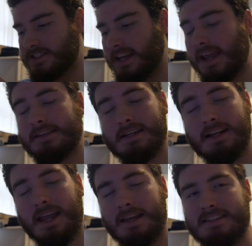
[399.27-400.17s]

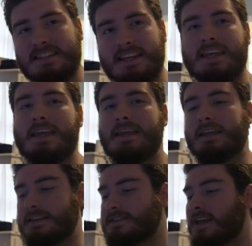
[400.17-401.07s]
dedicated to
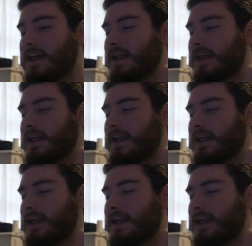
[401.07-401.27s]
keys